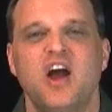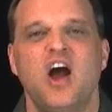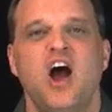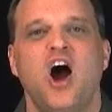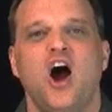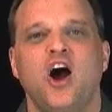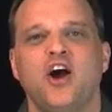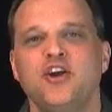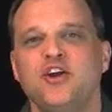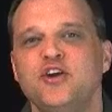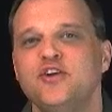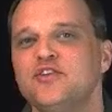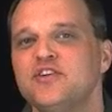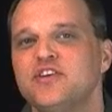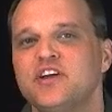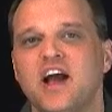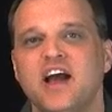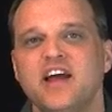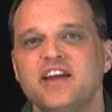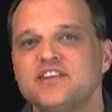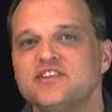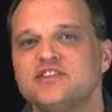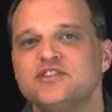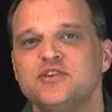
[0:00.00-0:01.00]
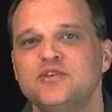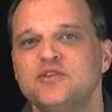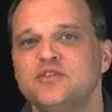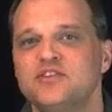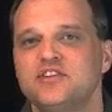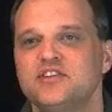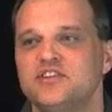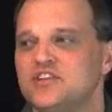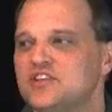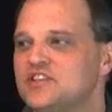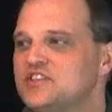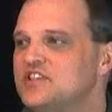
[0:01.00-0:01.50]
Are you the kind of student
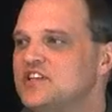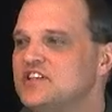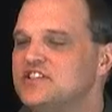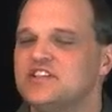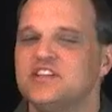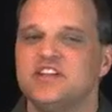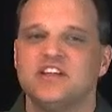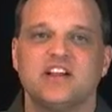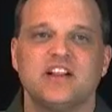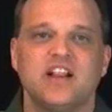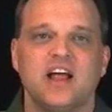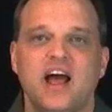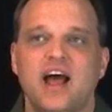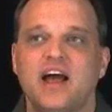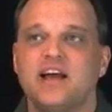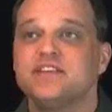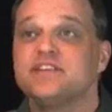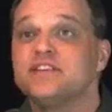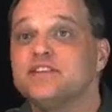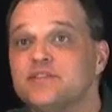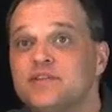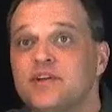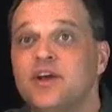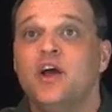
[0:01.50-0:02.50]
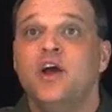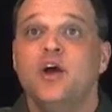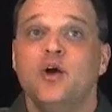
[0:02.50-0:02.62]
that just sits in the class and